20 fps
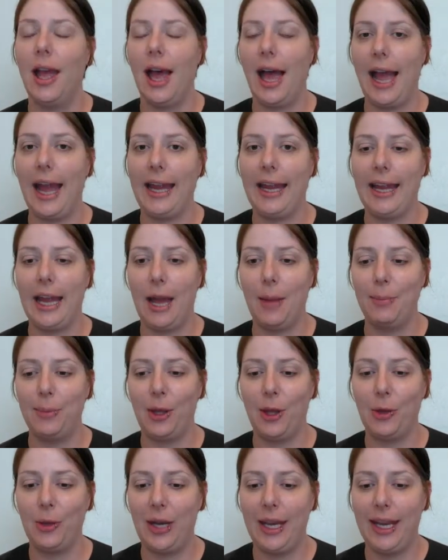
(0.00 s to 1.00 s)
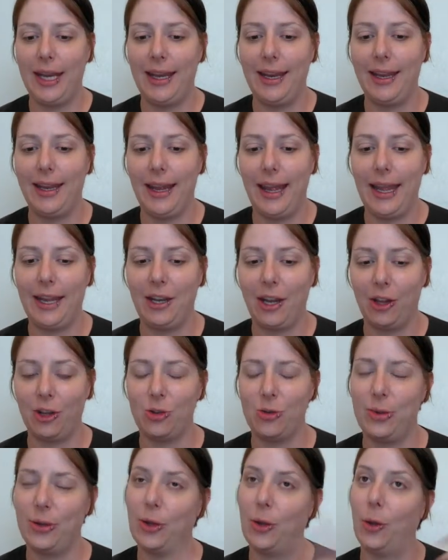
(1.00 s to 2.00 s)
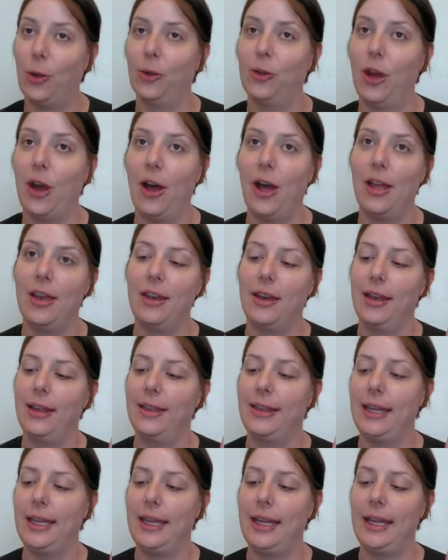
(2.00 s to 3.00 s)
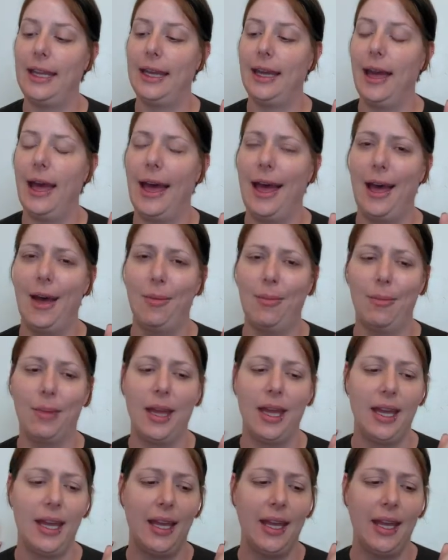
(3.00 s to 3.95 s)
I uploaded a Dollar Tree Gold on the um,